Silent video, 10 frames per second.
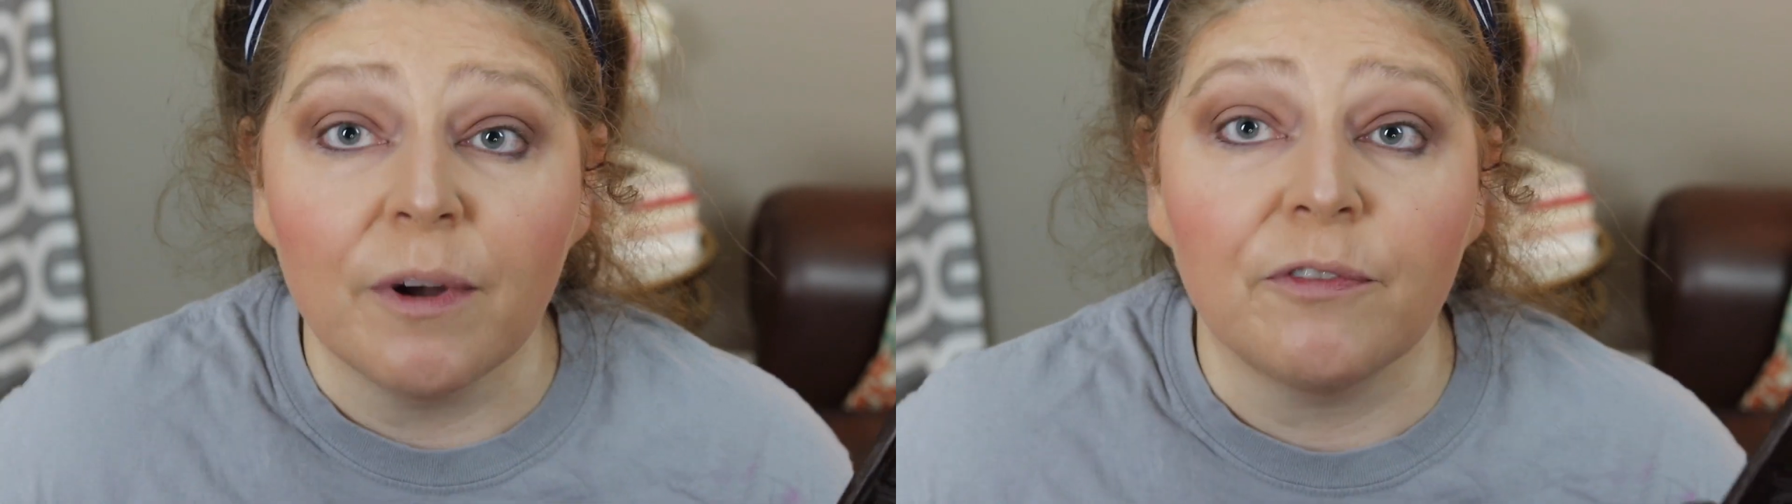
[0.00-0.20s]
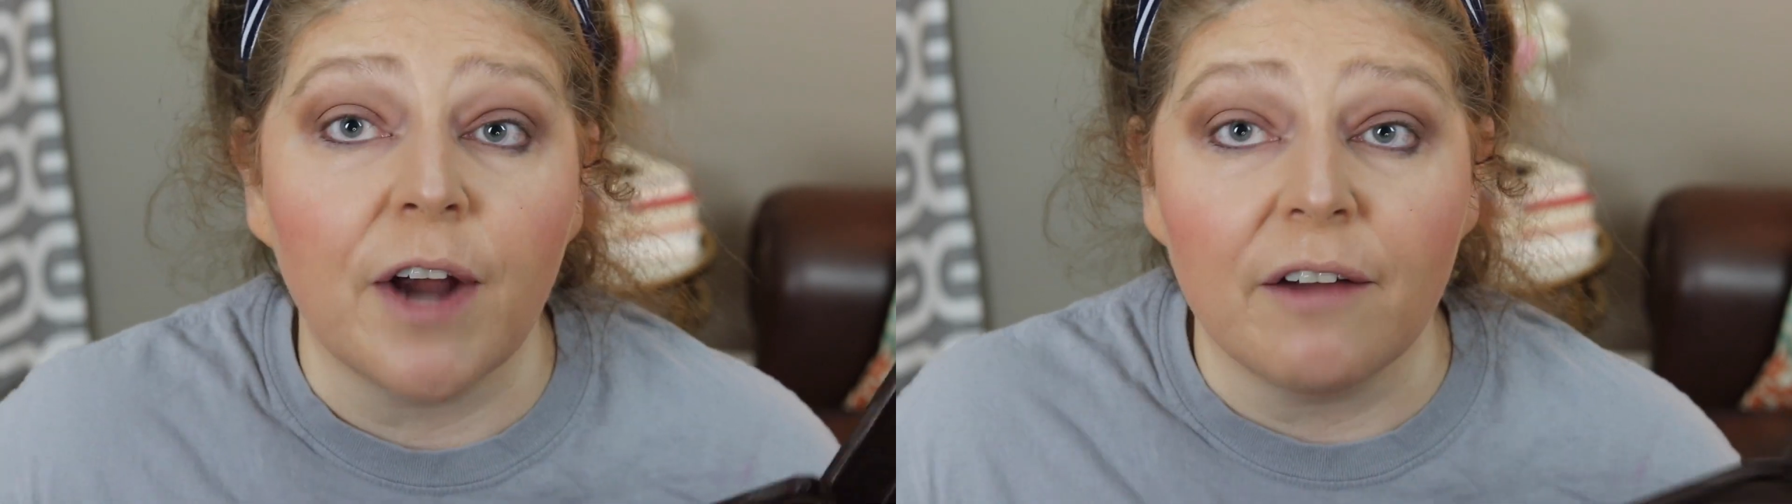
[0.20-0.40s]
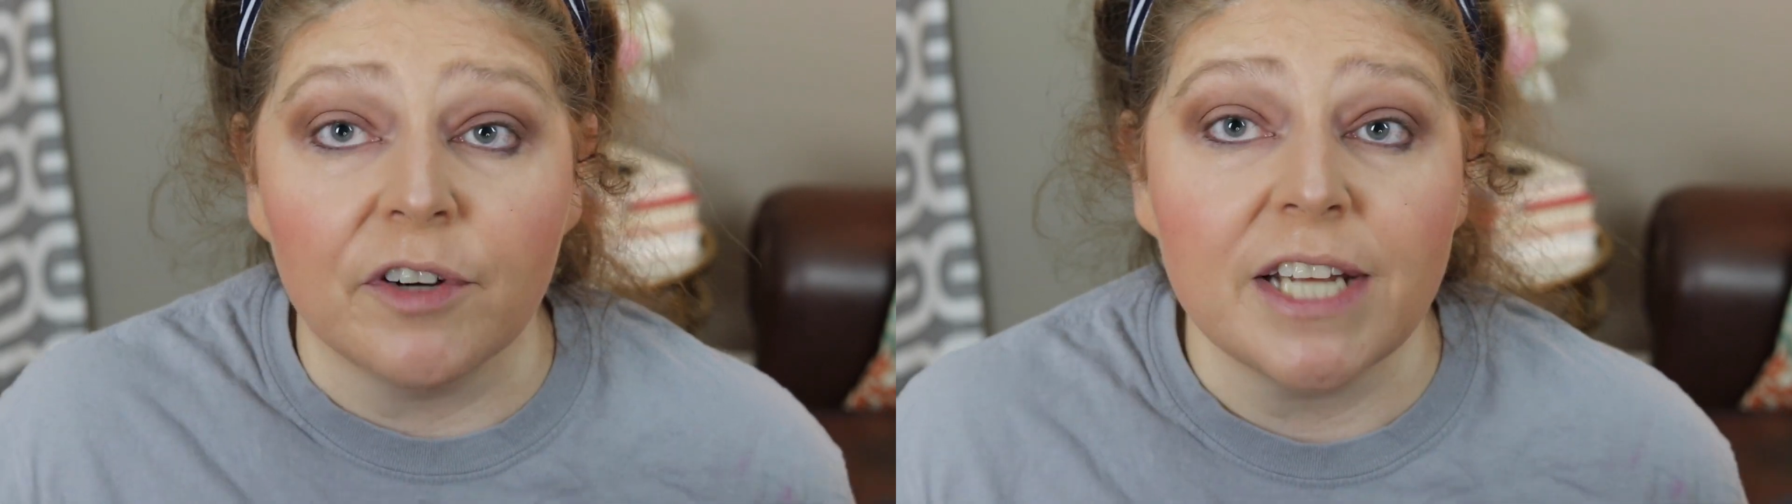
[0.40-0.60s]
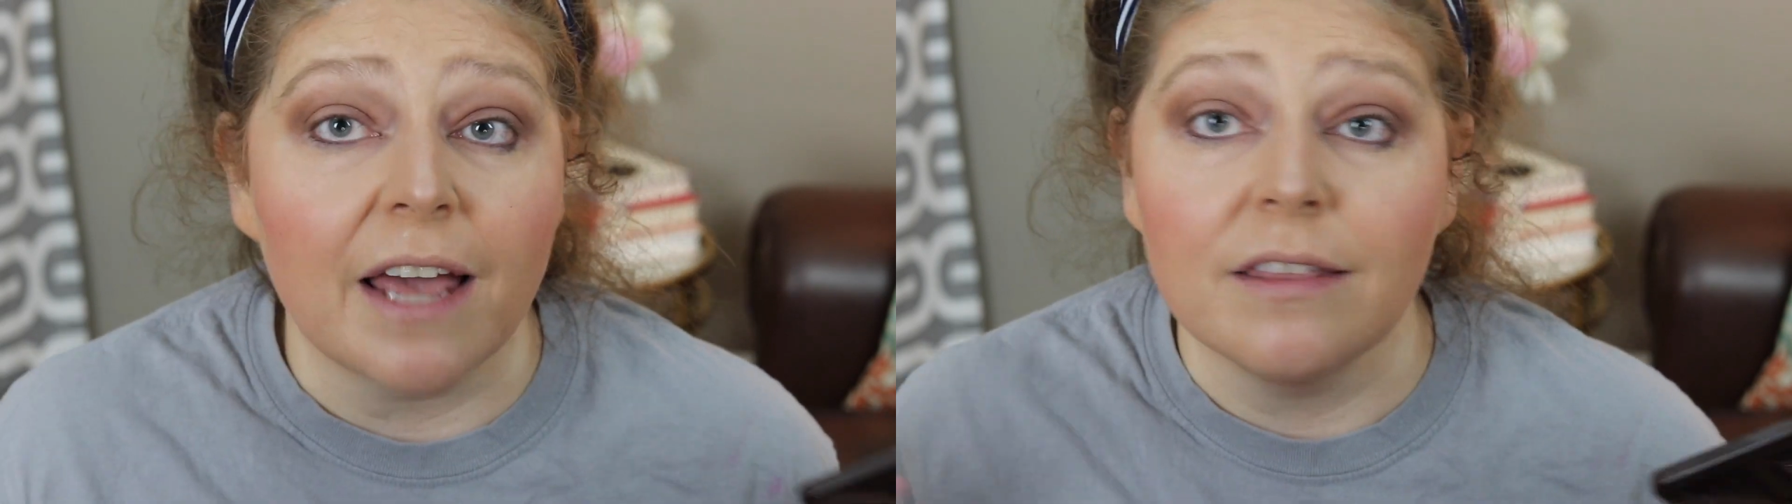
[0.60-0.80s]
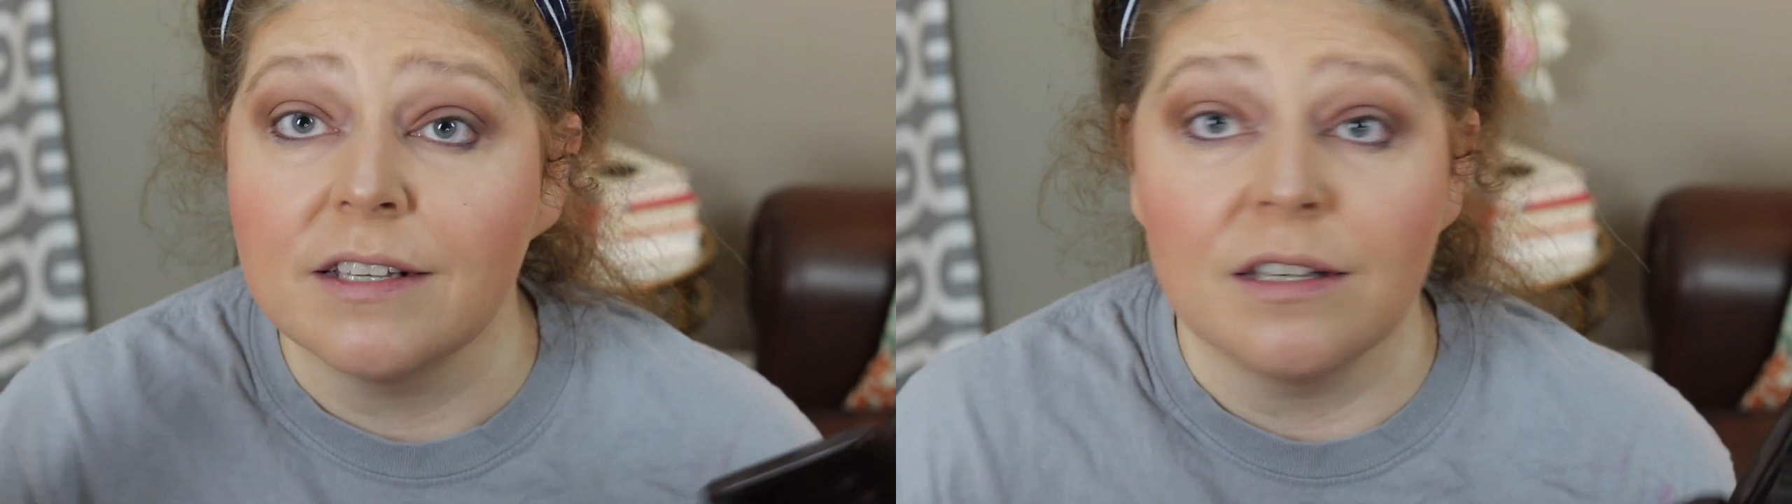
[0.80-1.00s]
but for every
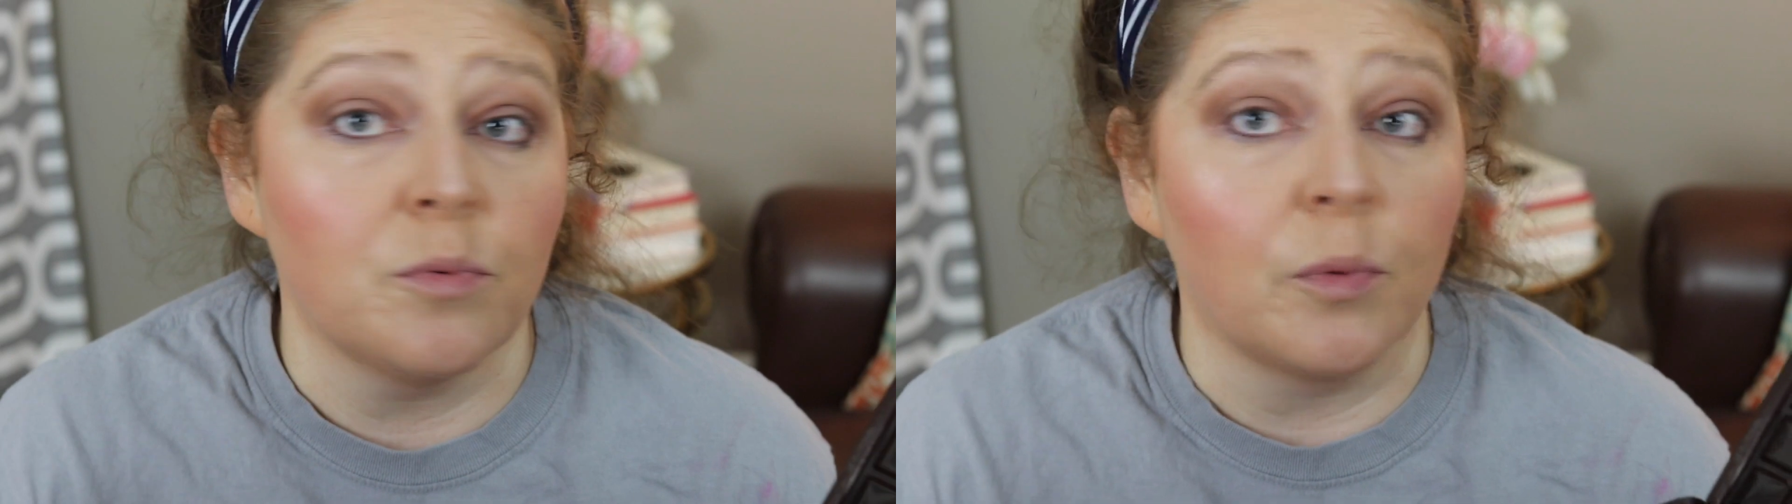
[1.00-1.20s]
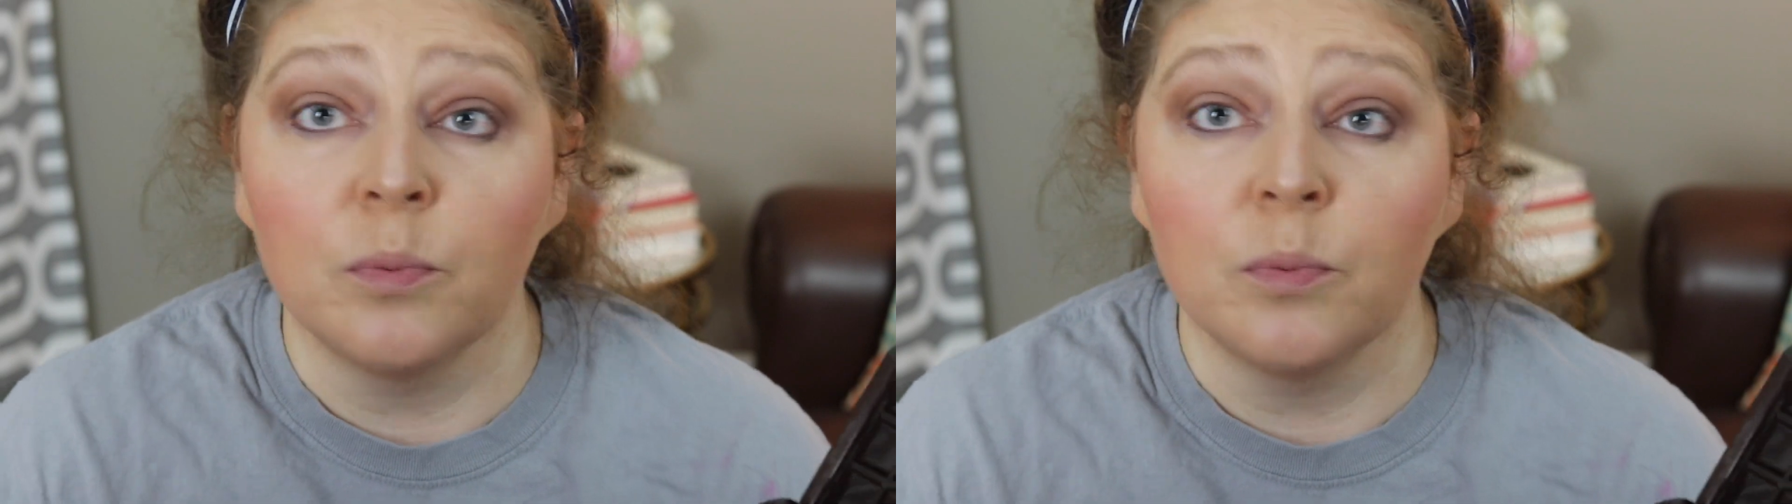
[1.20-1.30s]
day, this is